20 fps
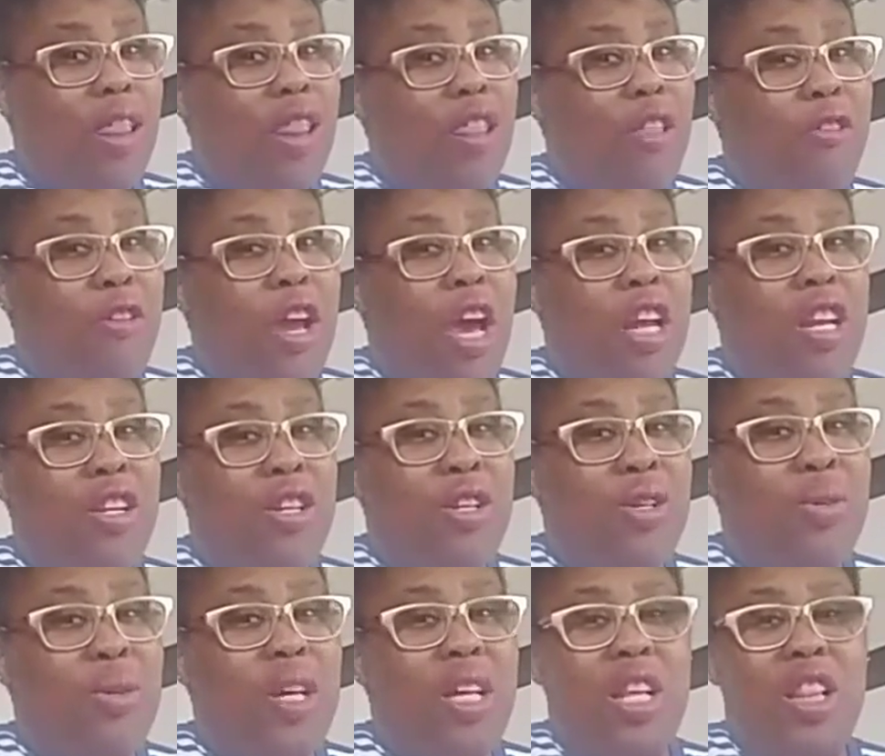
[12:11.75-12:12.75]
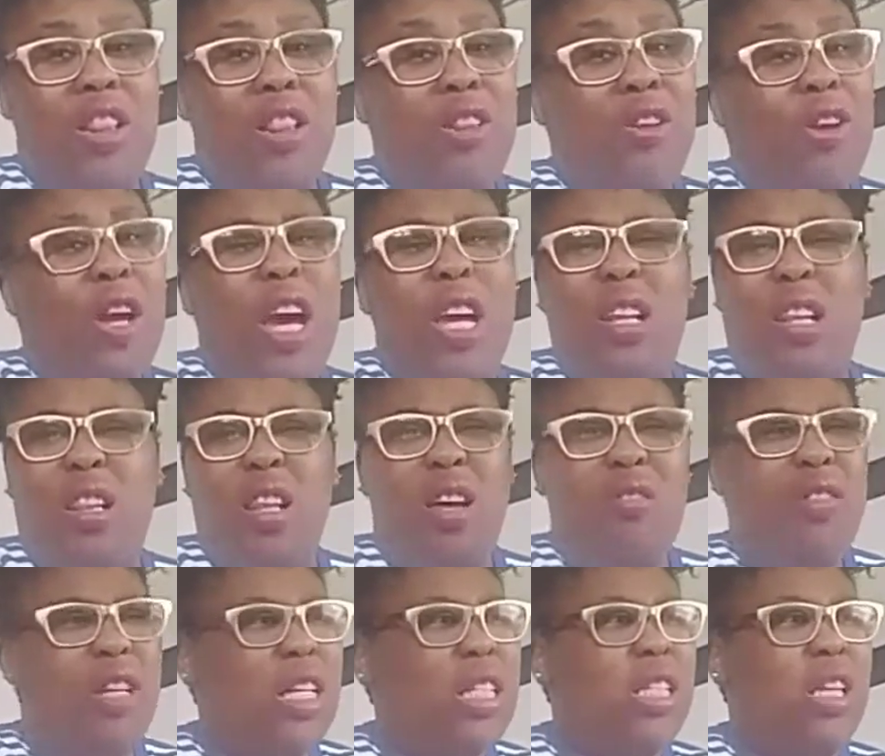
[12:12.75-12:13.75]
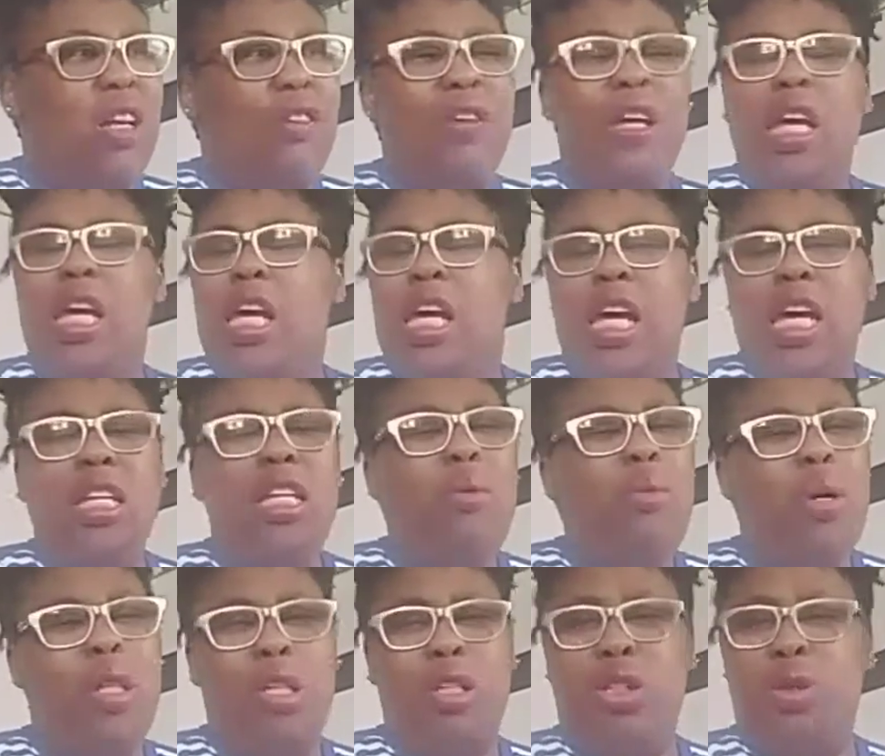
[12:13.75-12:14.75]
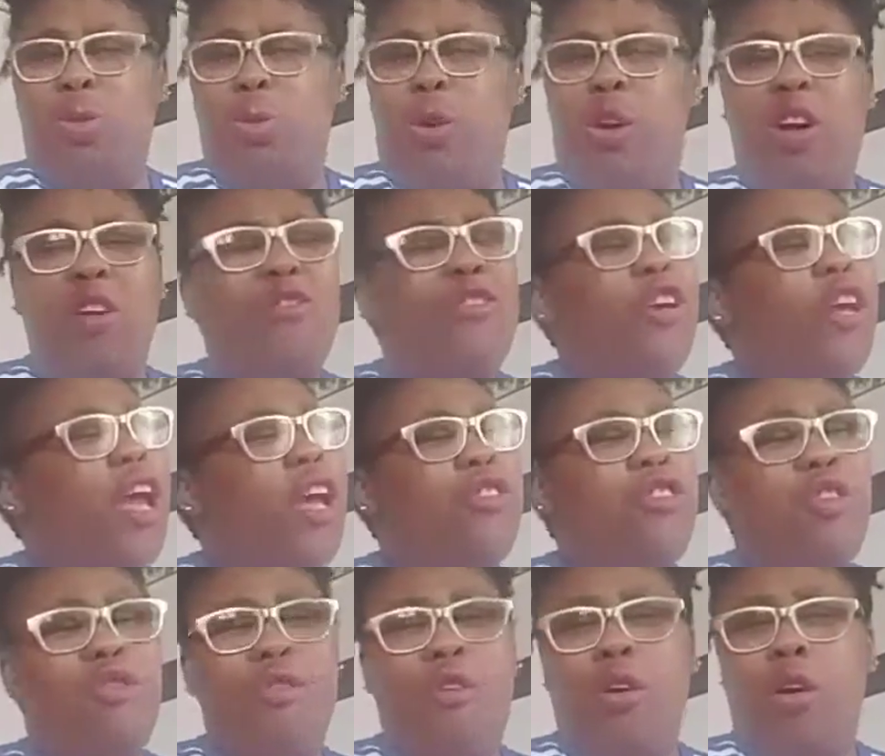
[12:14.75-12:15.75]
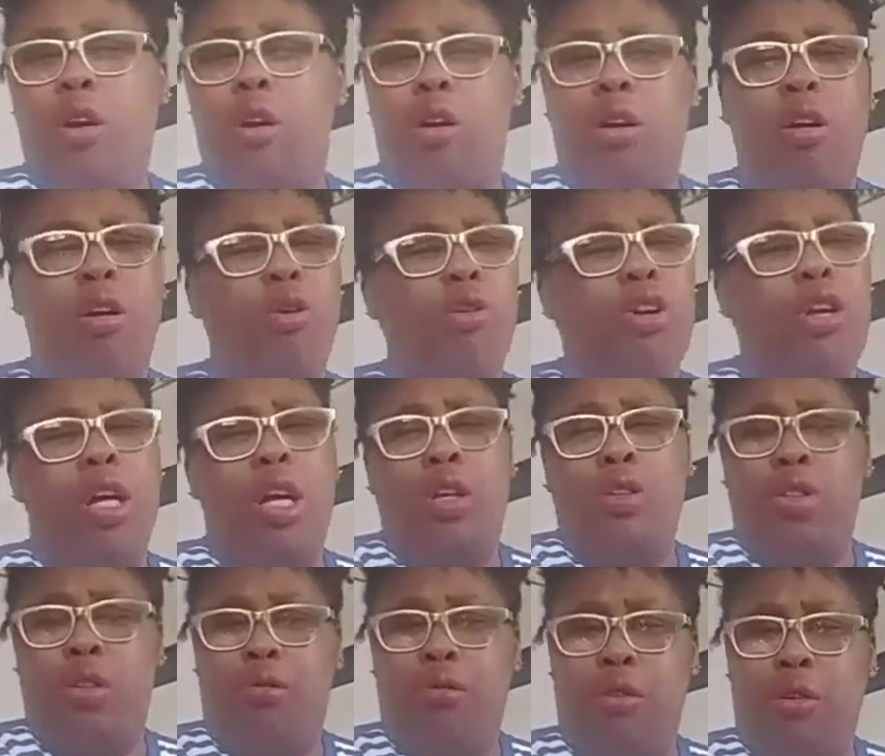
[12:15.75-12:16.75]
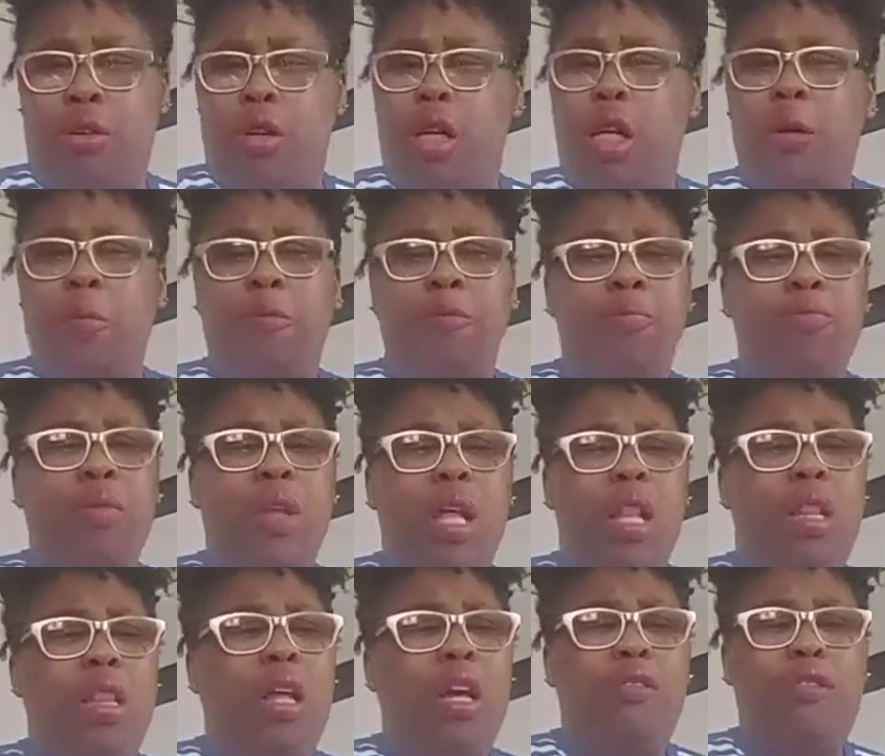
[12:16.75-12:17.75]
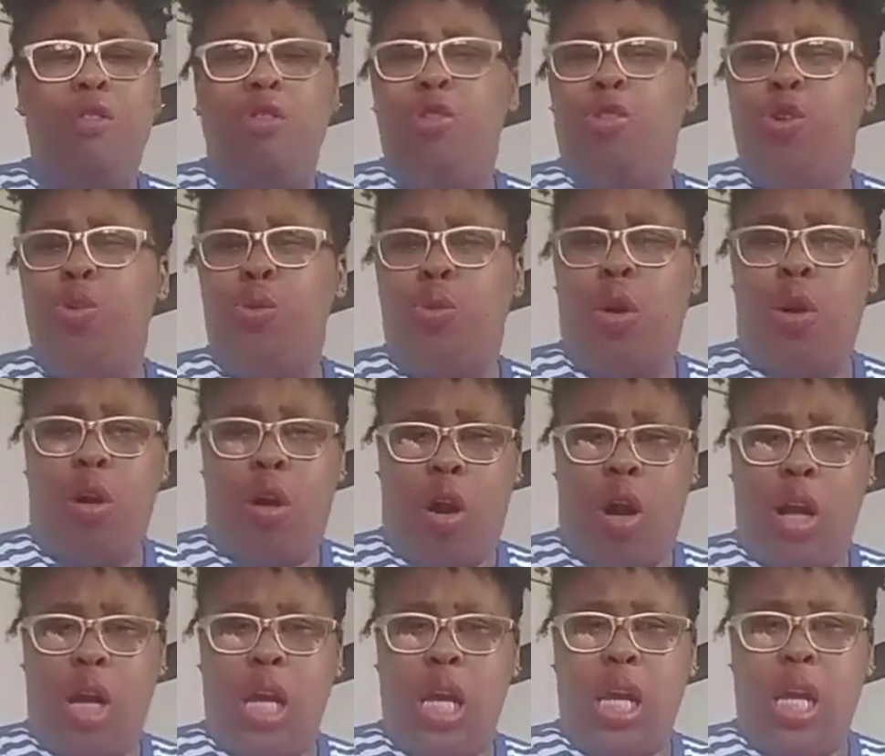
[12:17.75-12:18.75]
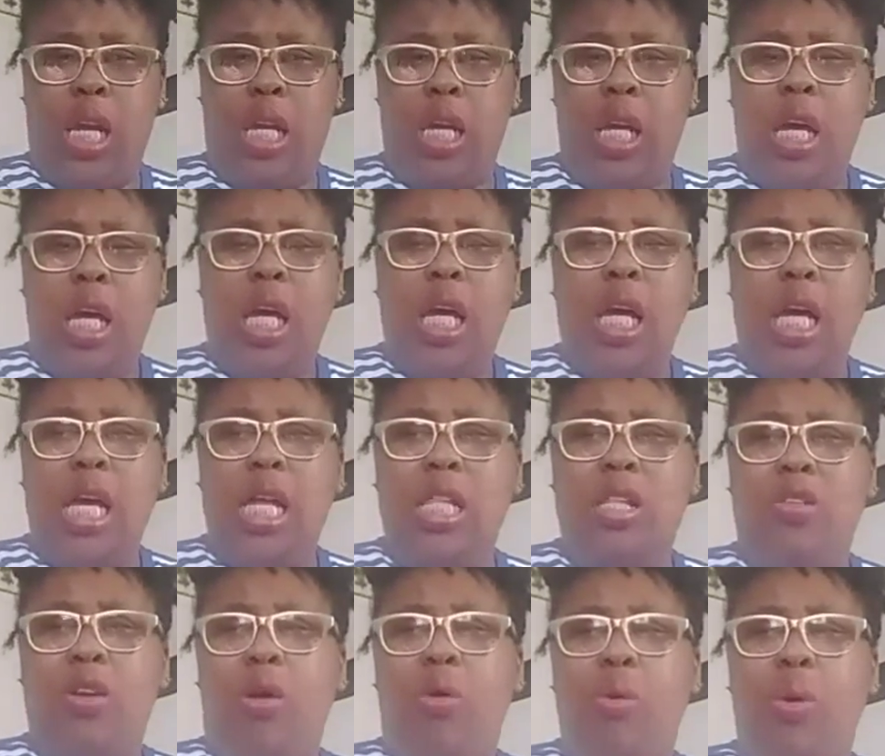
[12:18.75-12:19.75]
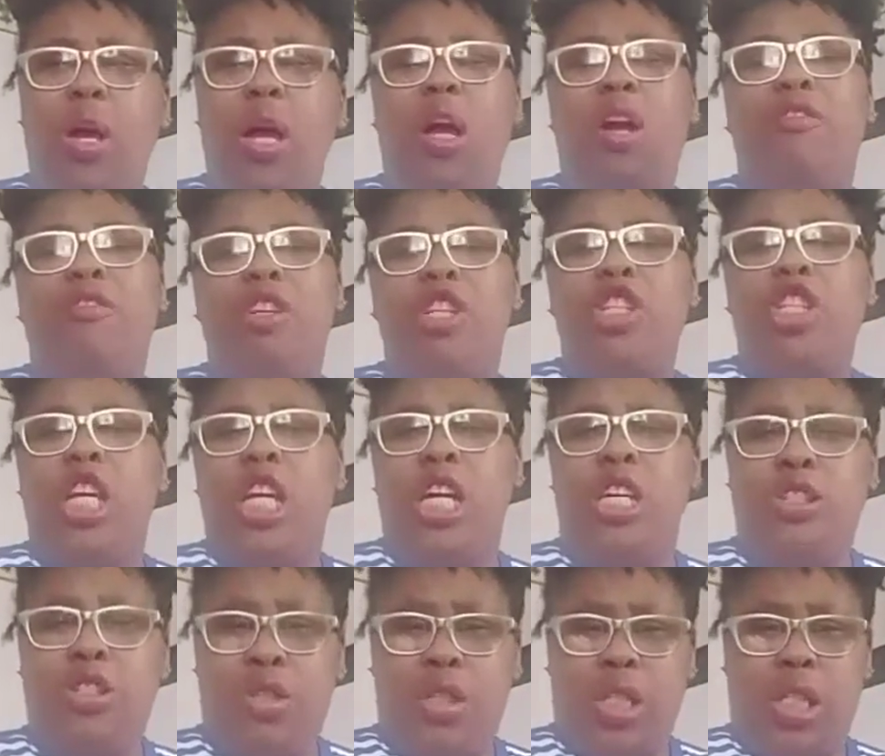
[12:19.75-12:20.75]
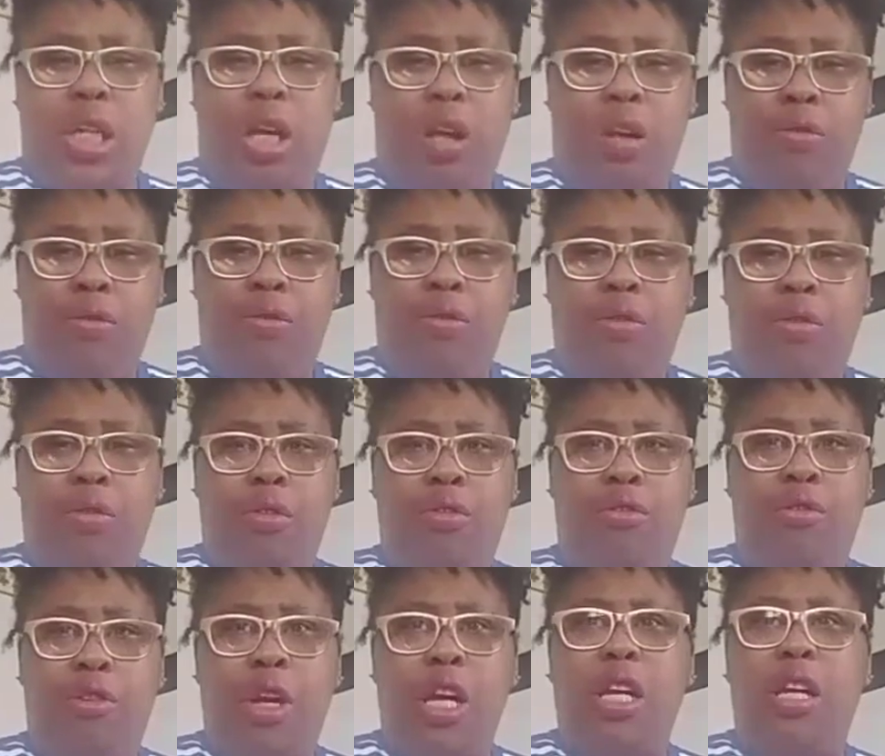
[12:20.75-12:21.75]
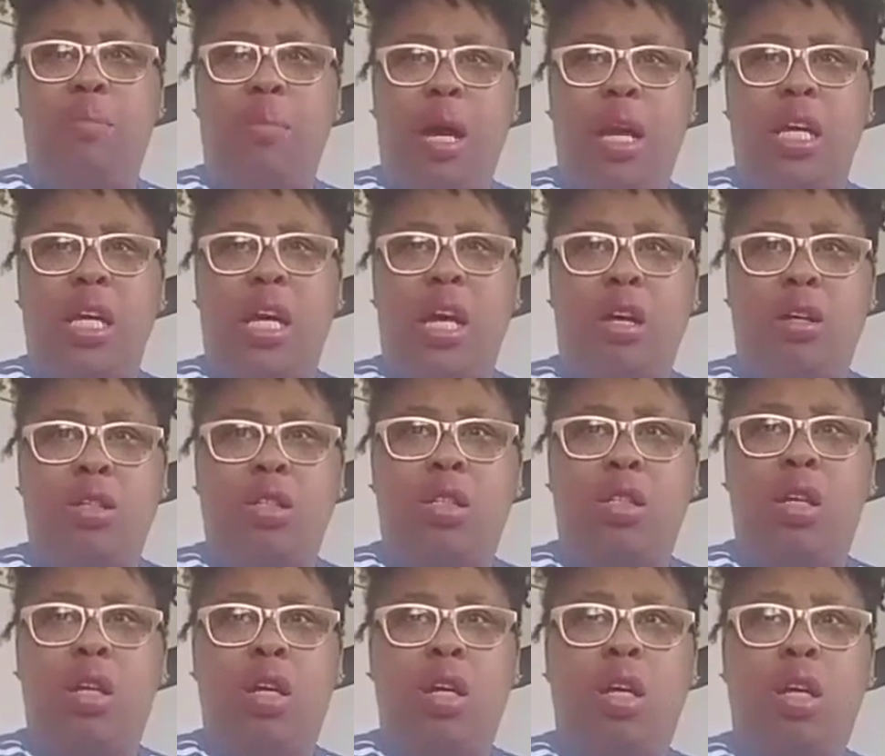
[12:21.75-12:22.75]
Learn how to do it. Learn how to love yourself any way that you are. If you're extroverted or you're introverted, love who you are and don't ever change yourself for anybody else.